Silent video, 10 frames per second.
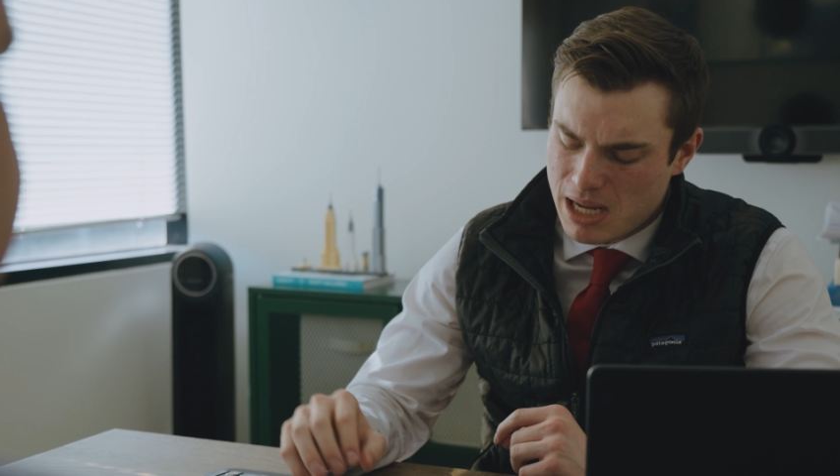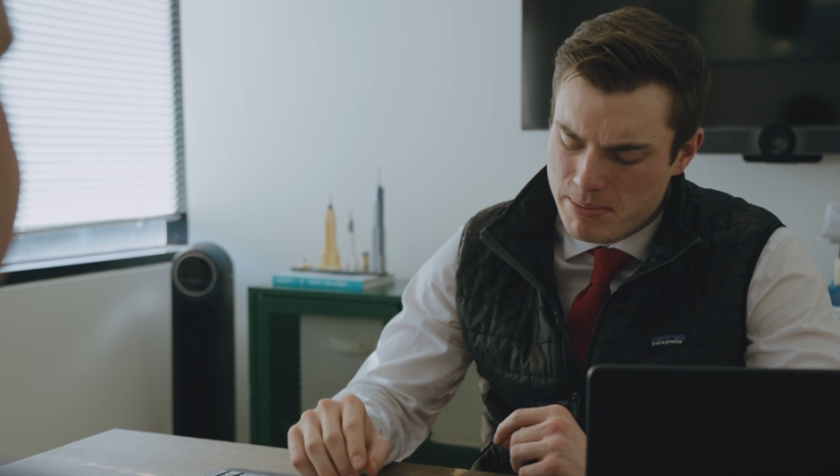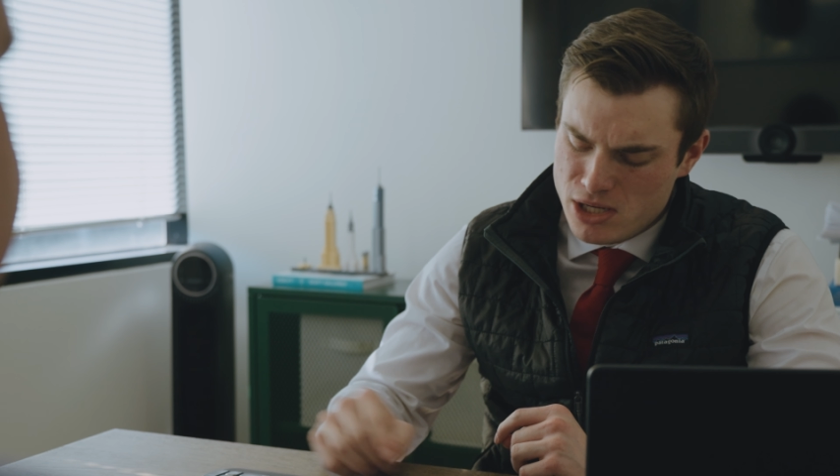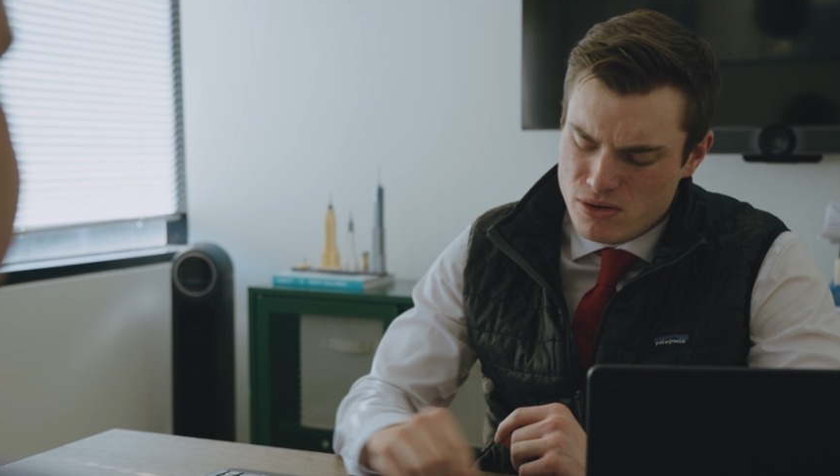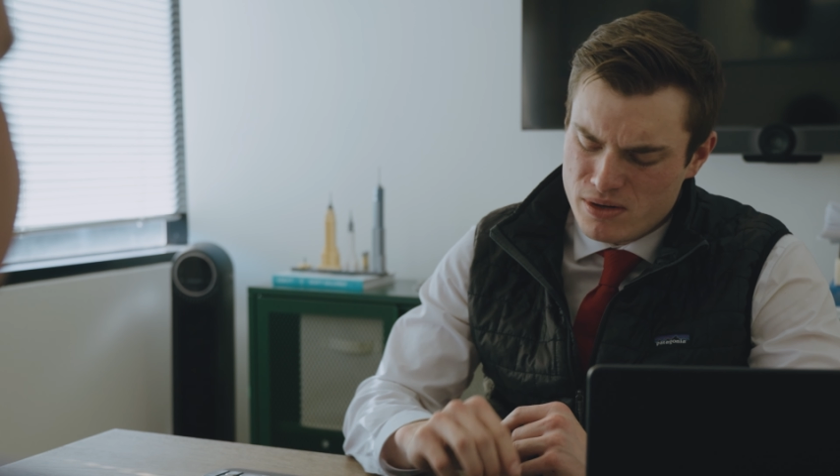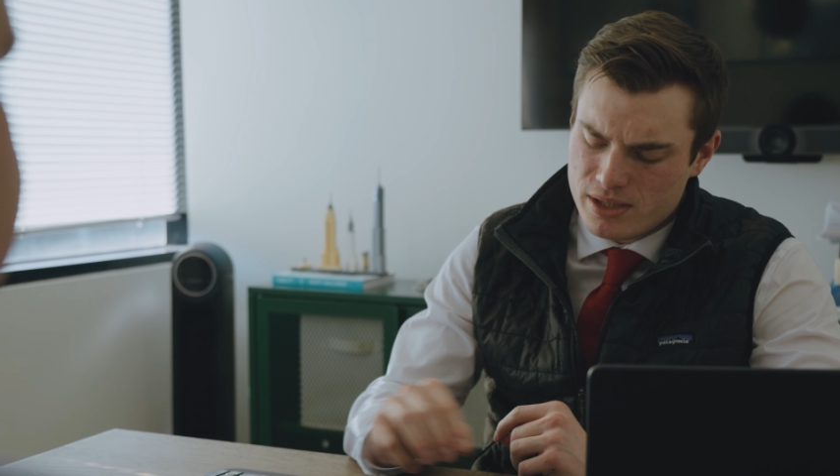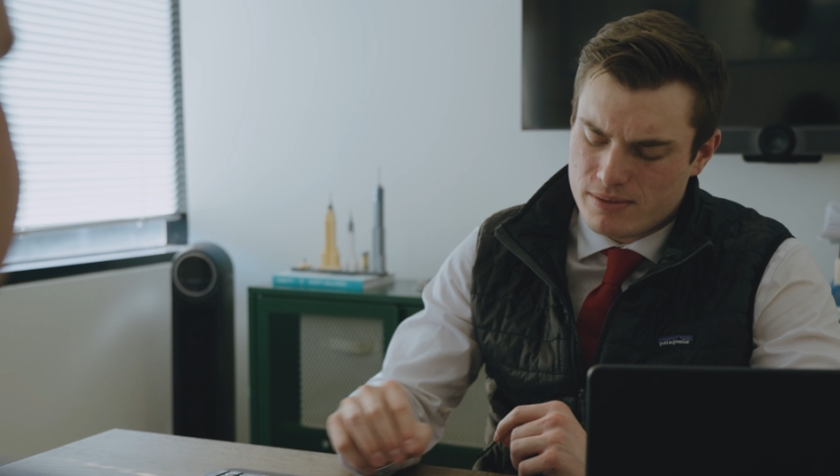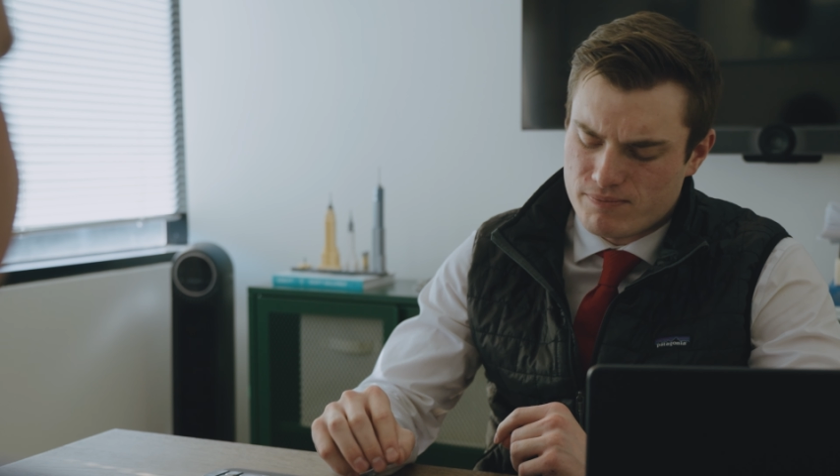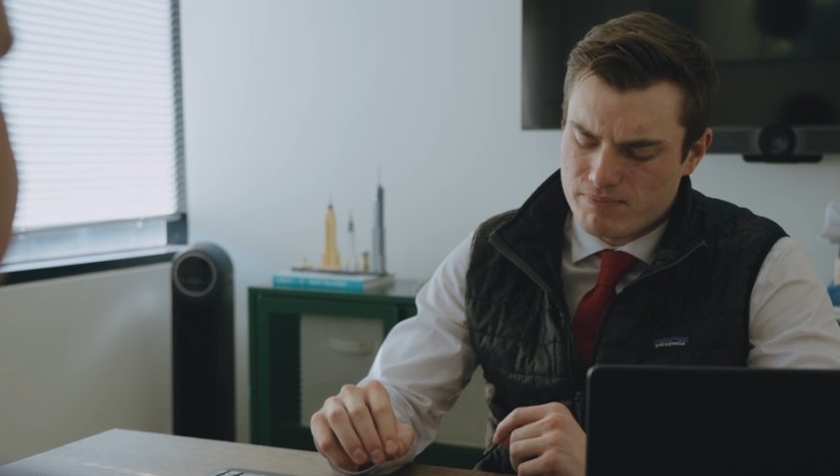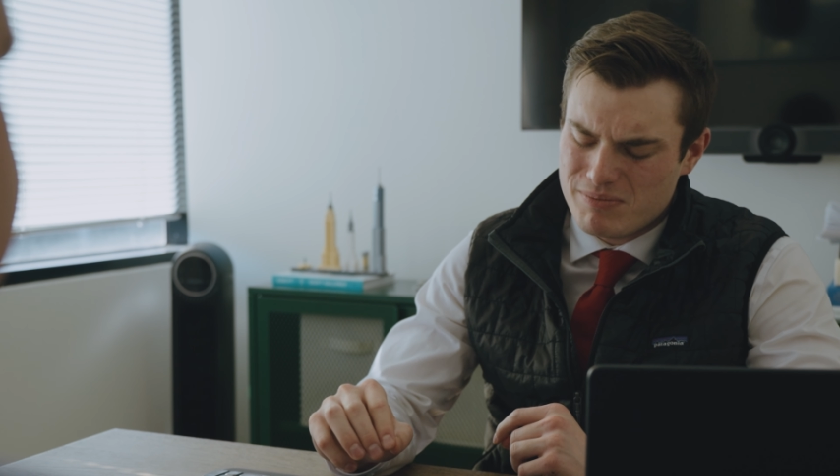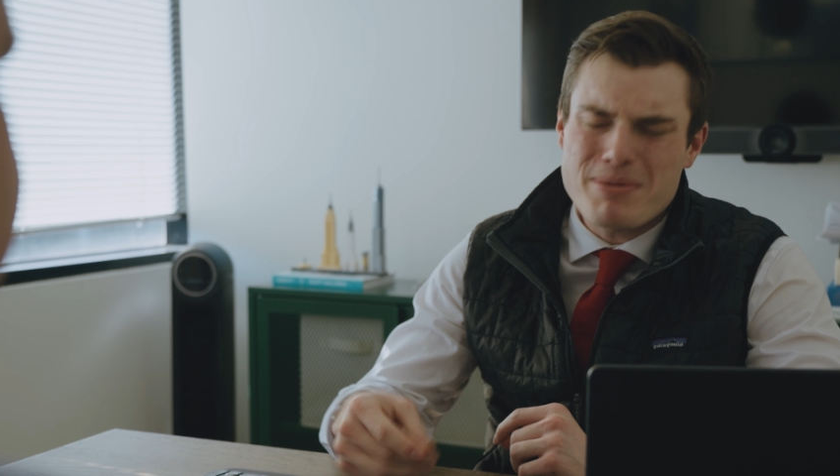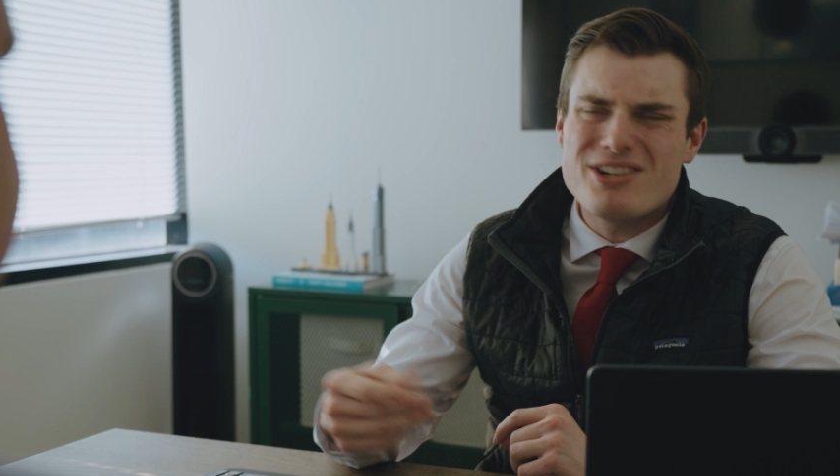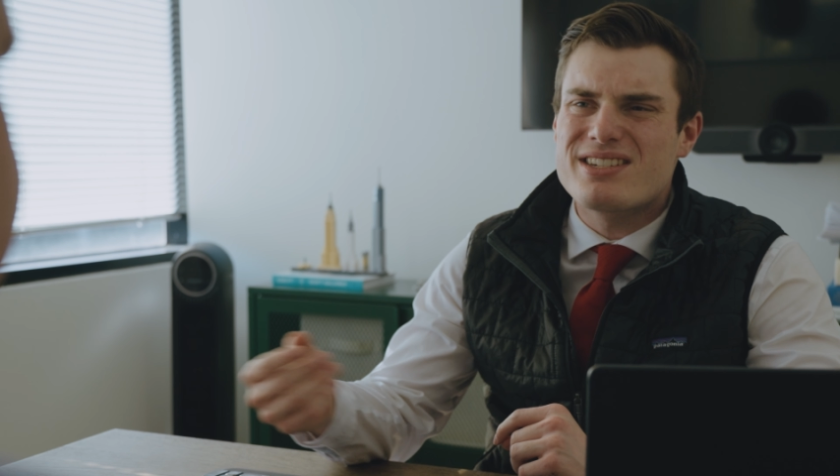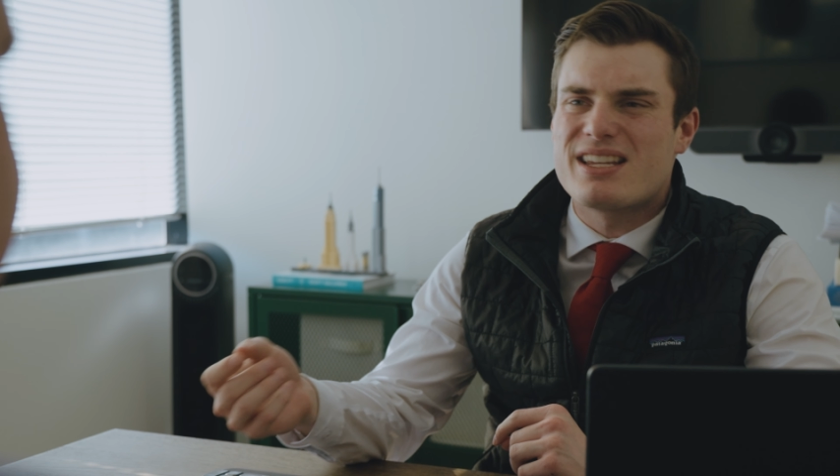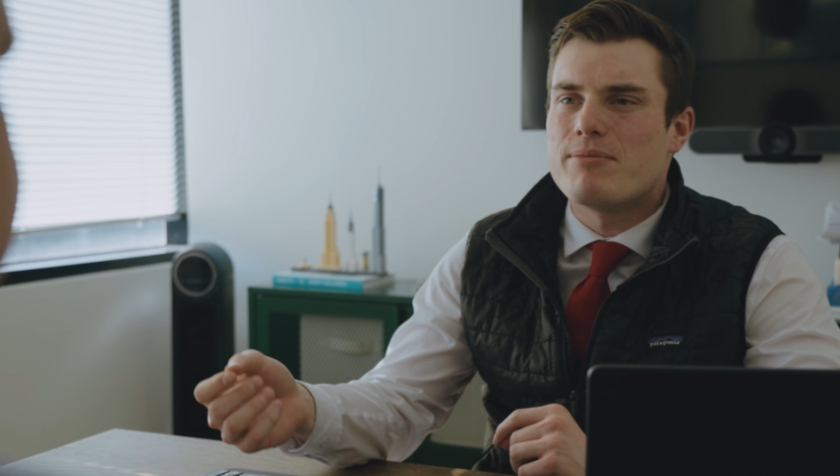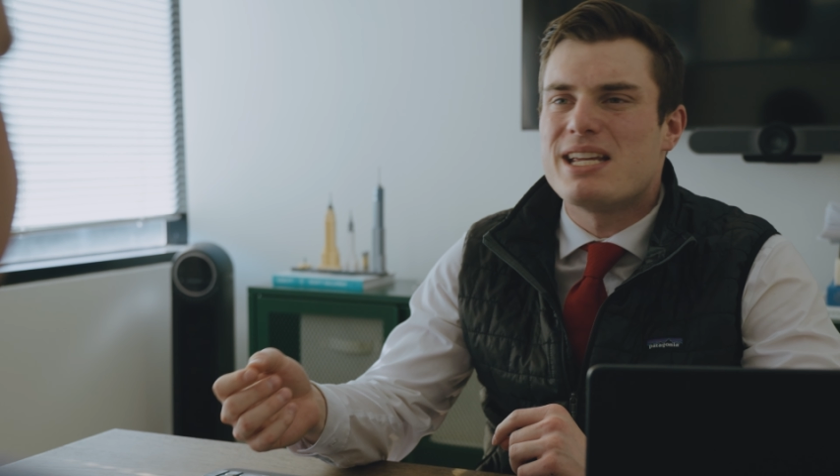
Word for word: Maybe you could, maybe just give